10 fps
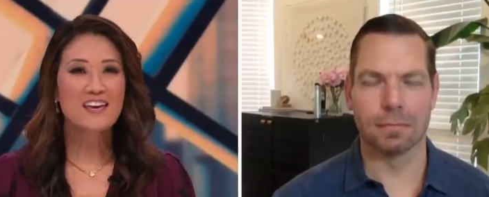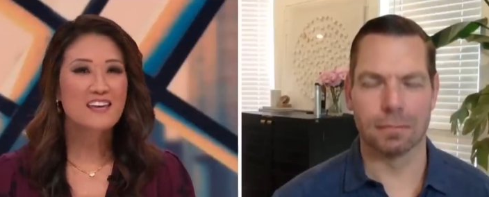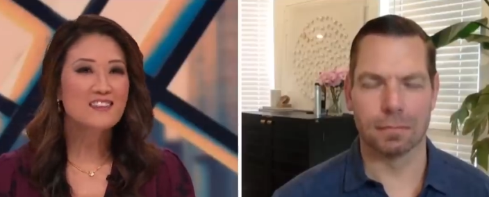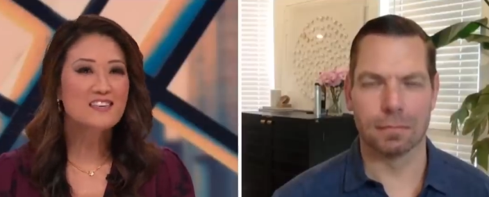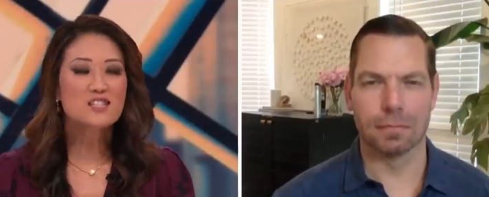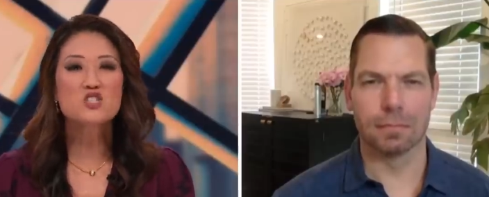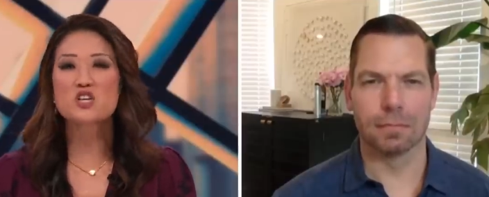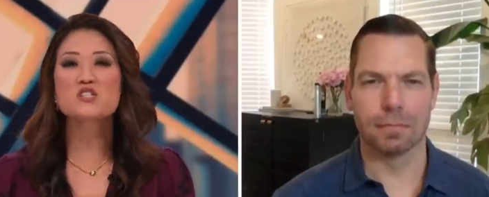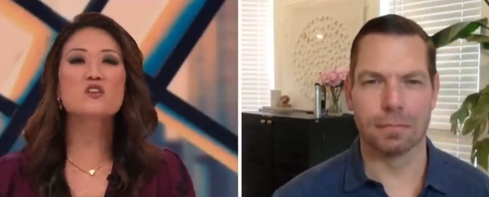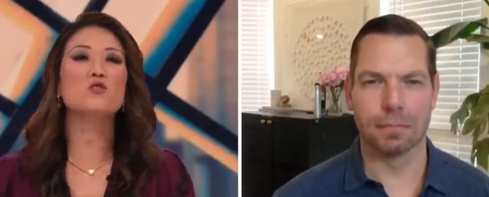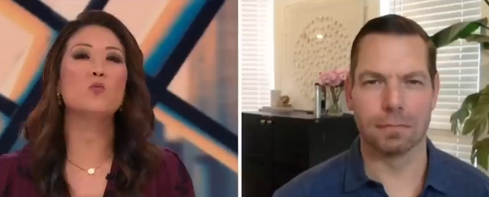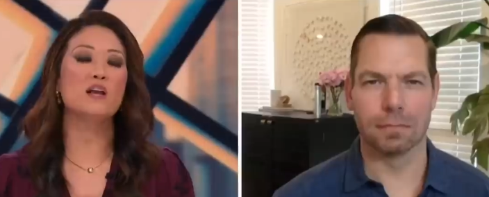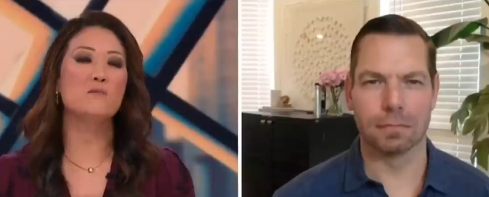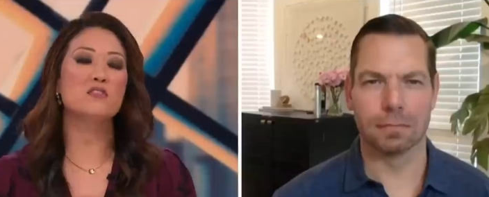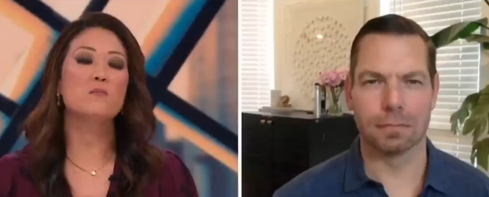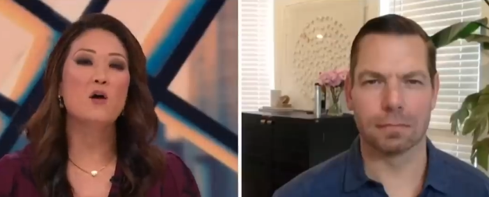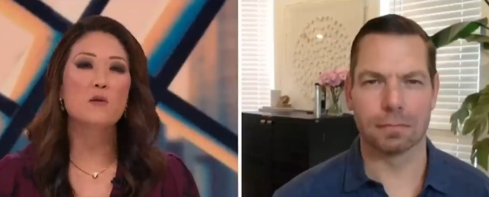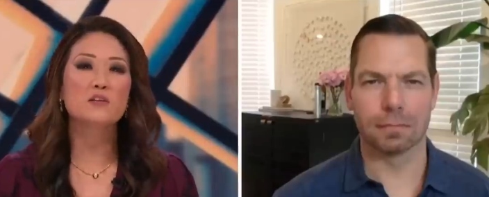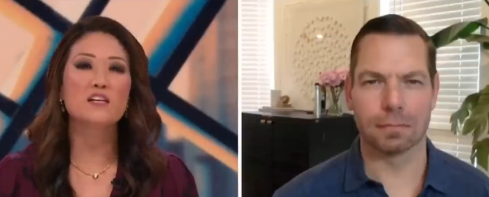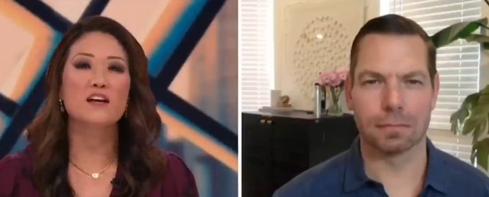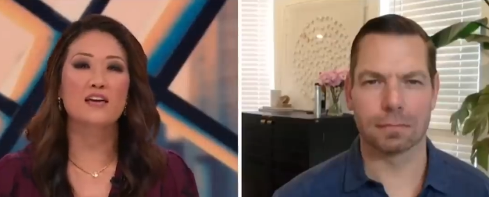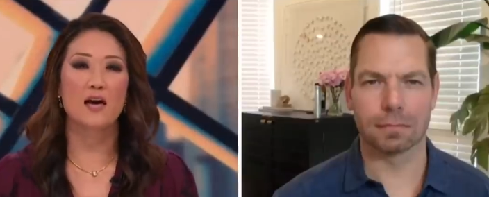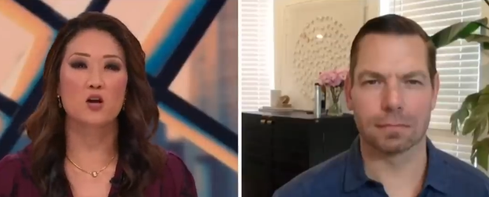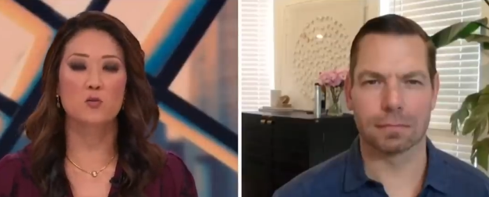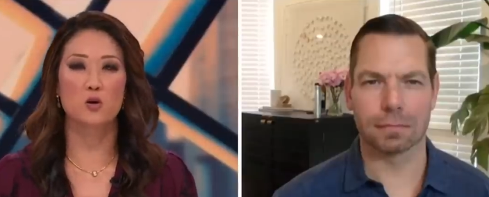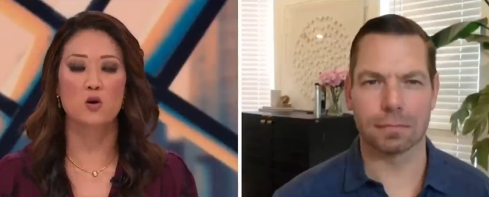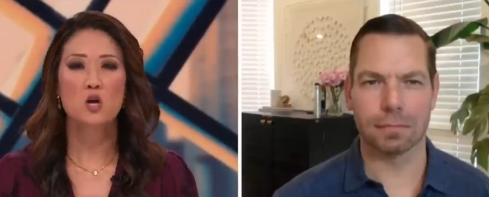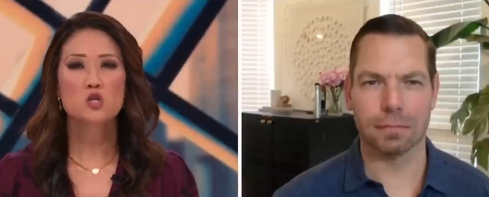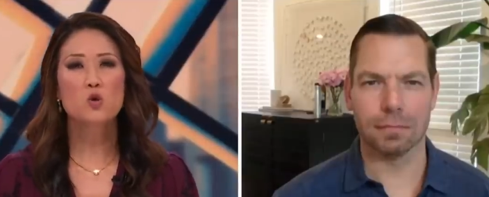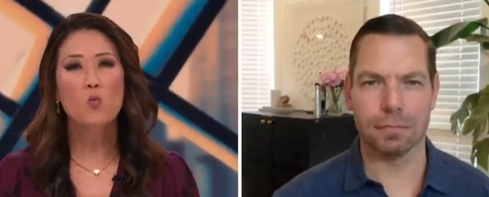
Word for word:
Speaker 1: This is just another way to make them publicly accountable. So,